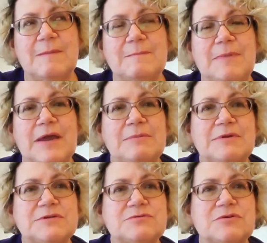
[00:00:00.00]

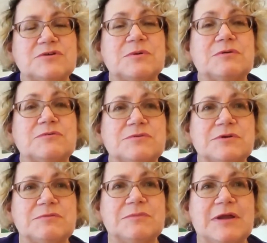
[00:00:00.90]
Baby's Throw Twinkle
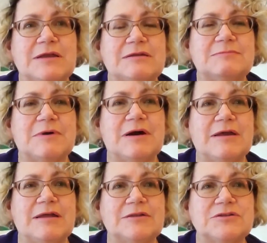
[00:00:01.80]
Twinkle blanket by
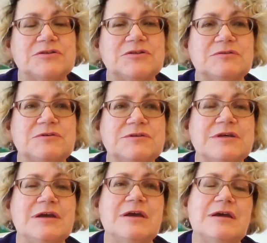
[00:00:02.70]
Helen Stewart.
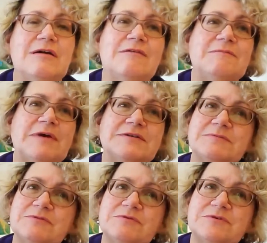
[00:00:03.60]
I've made some
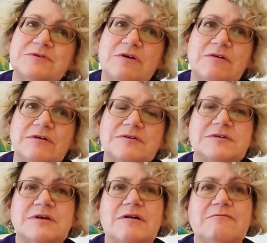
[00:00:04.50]
little socks.
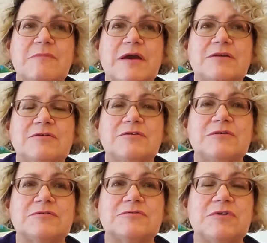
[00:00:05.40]
I've made her a
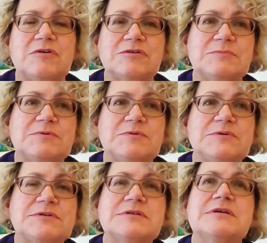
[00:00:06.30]
little
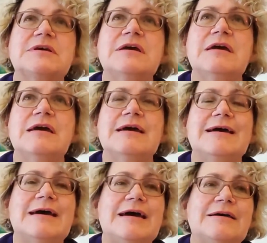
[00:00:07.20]
octopus,
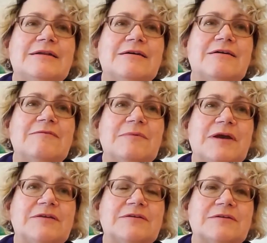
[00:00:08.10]
and I have
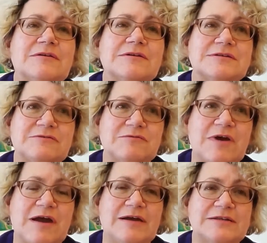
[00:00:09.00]
made her several
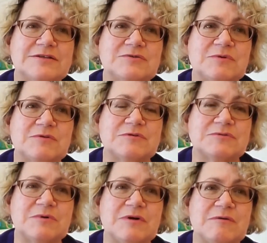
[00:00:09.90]
hats to wear as
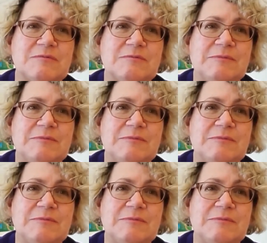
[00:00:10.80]
well.